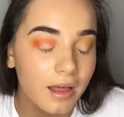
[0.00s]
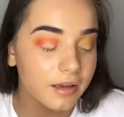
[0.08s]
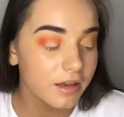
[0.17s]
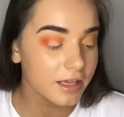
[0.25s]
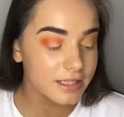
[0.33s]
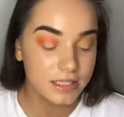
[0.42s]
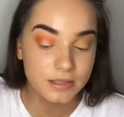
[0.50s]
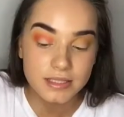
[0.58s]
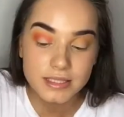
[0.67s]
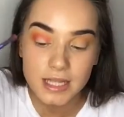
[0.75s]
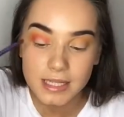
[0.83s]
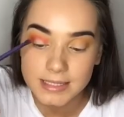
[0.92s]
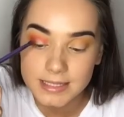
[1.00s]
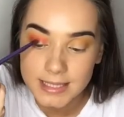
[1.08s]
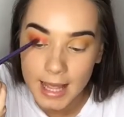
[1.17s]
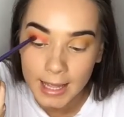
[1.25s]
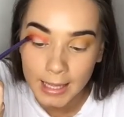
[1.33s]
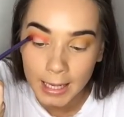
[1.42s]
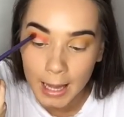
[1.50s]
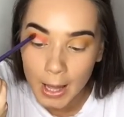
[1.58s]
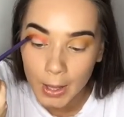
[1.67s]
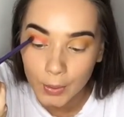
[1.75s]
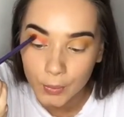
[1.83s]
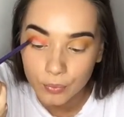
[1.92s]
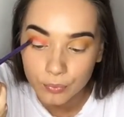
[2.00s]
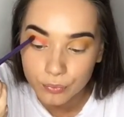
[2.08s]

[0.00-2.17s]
Nice little sunset glow.